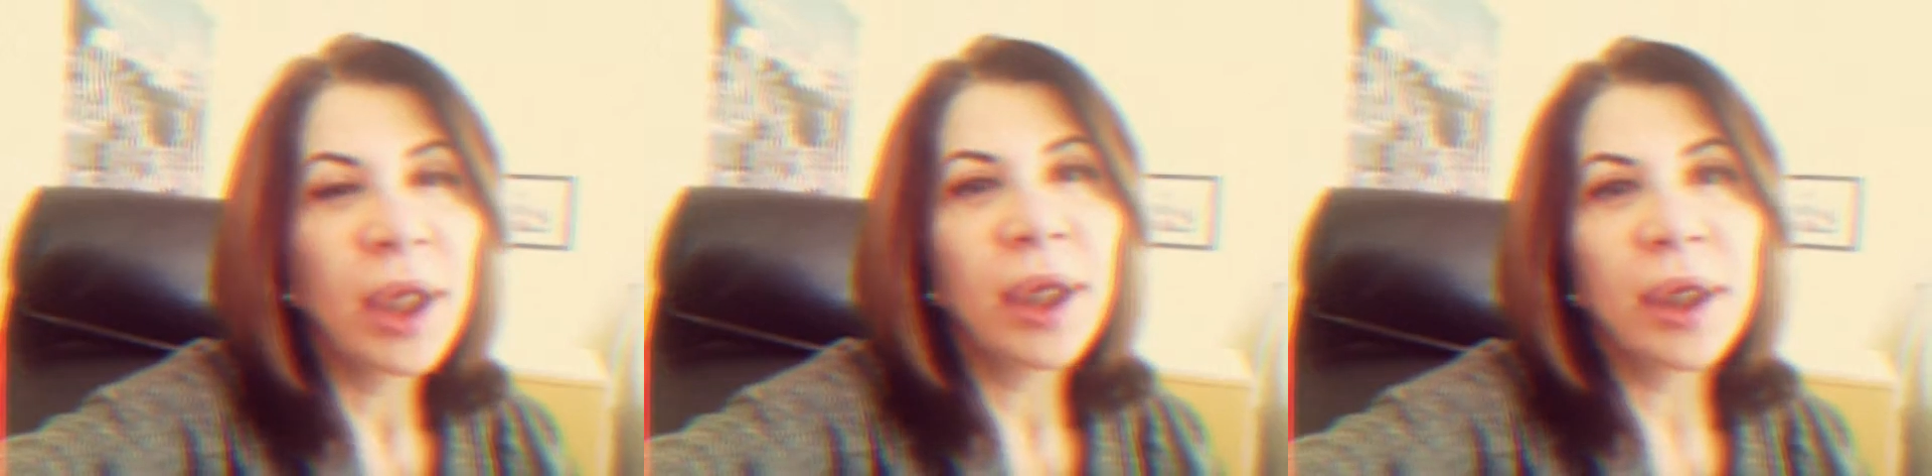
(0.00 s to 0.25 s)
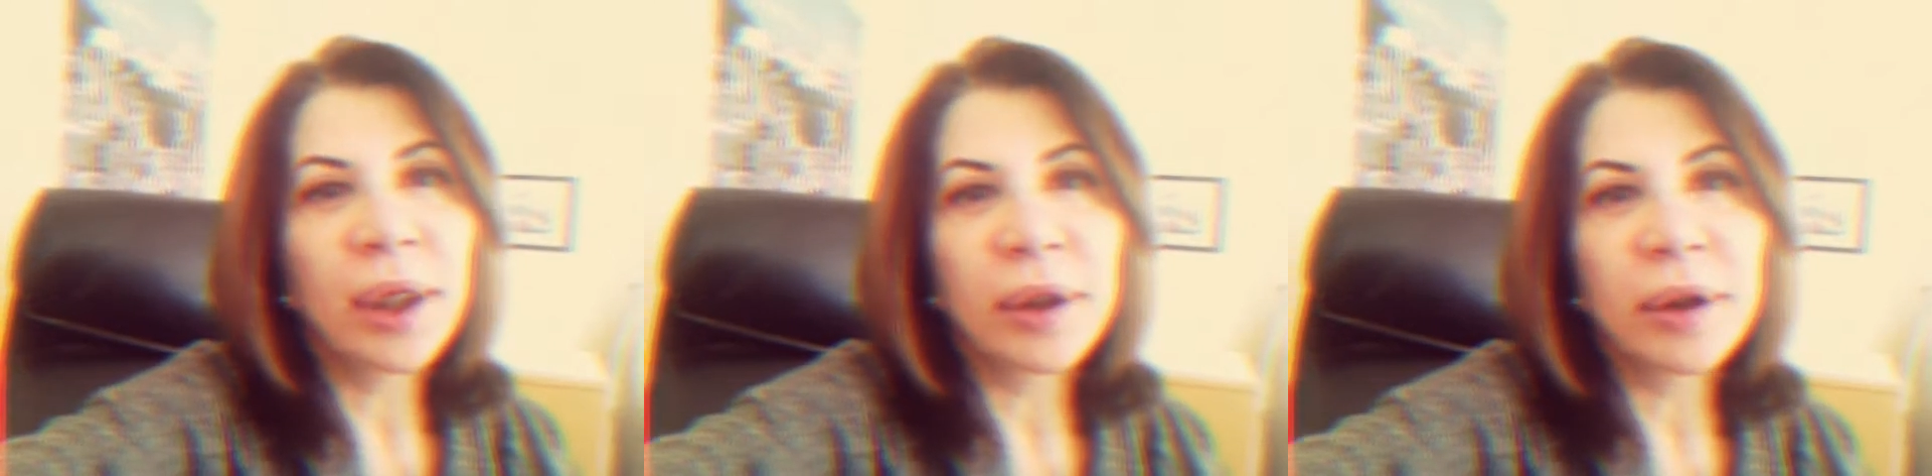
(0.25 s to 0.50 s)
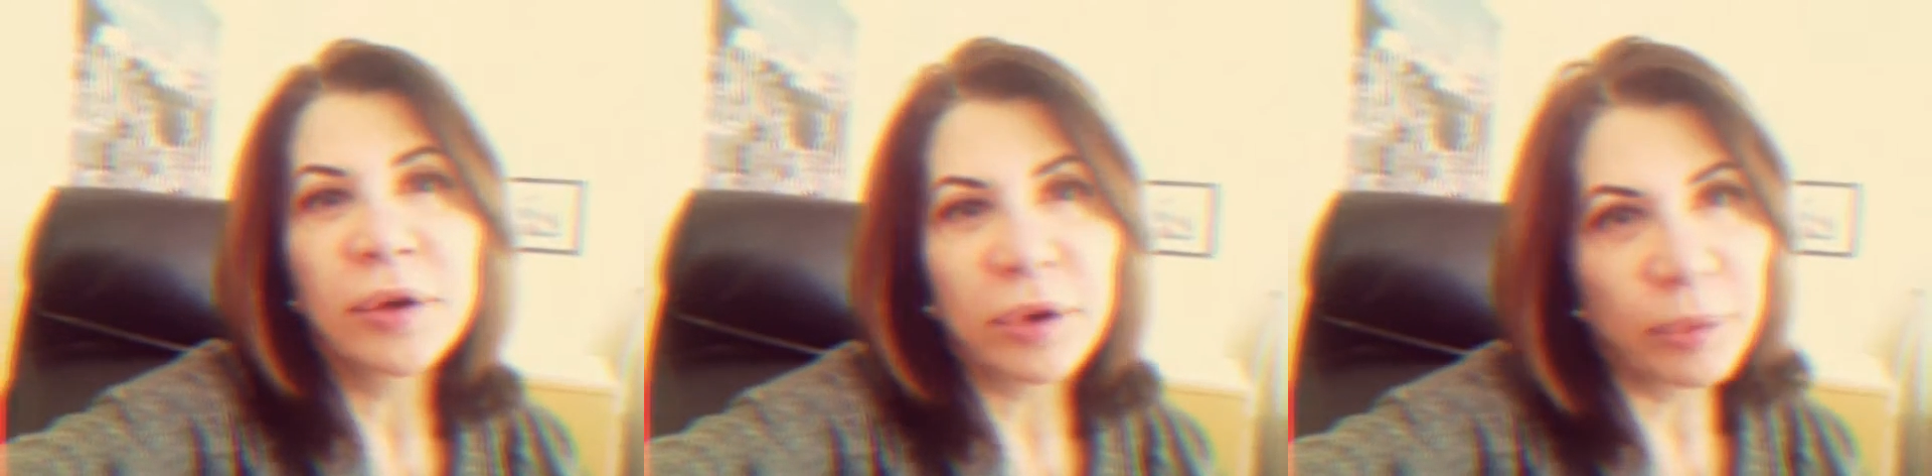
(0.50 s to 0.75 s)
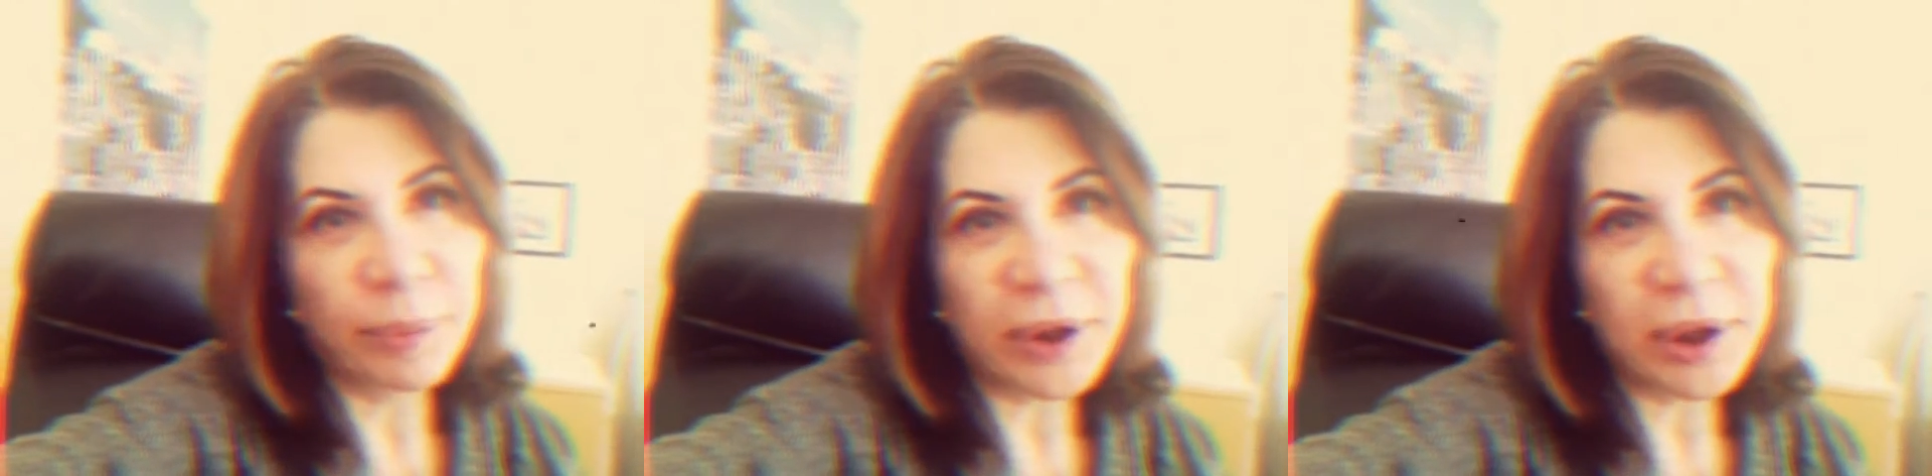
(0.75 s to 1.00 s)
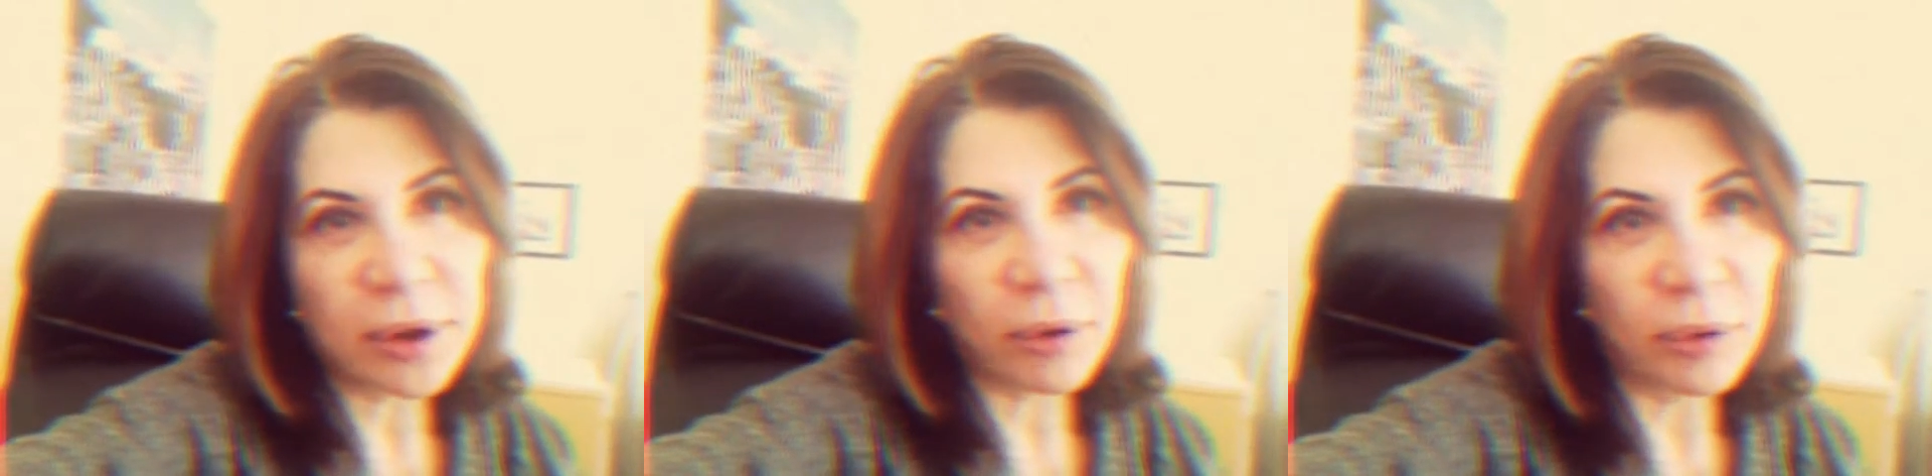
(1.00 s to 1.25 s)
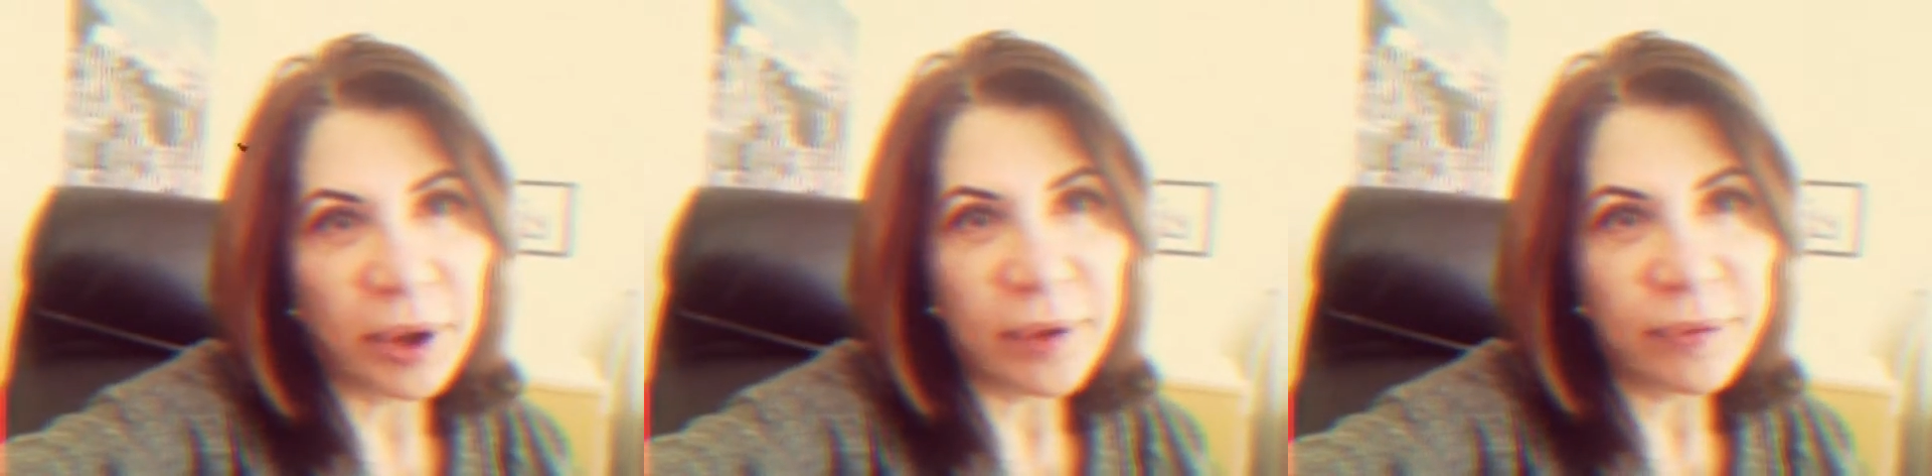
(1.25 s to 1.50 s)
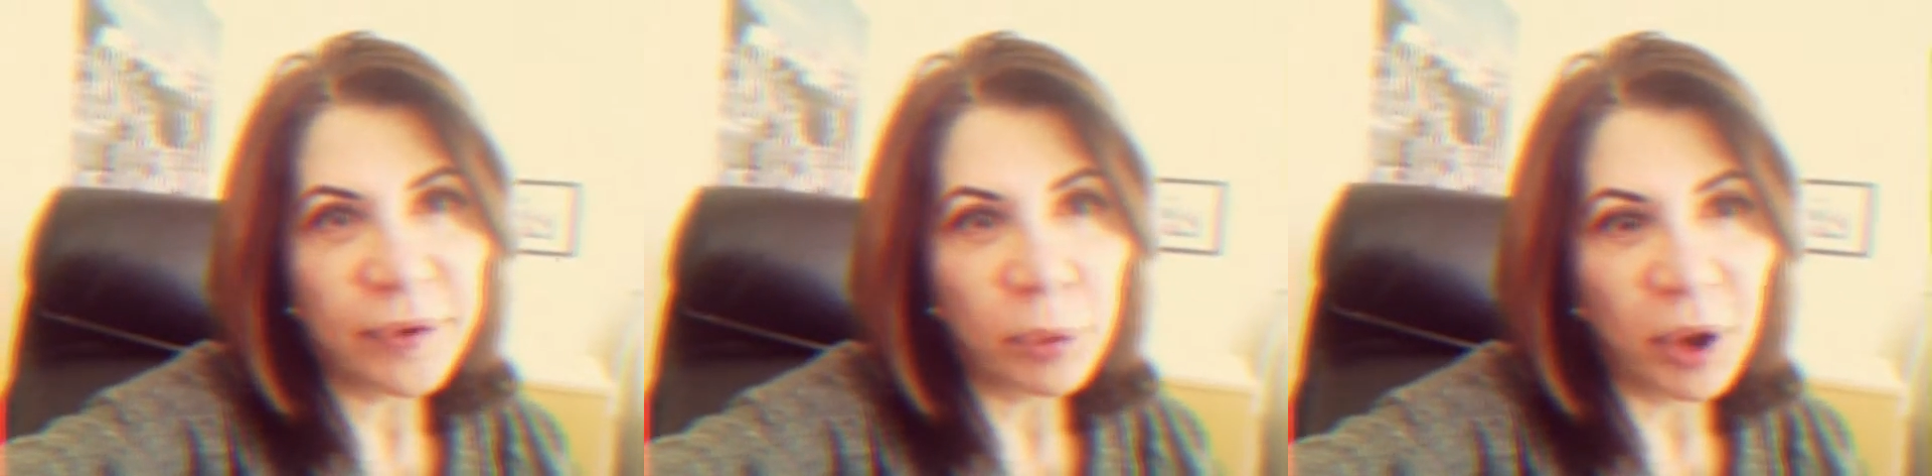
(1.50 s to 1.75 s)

and you compete only if you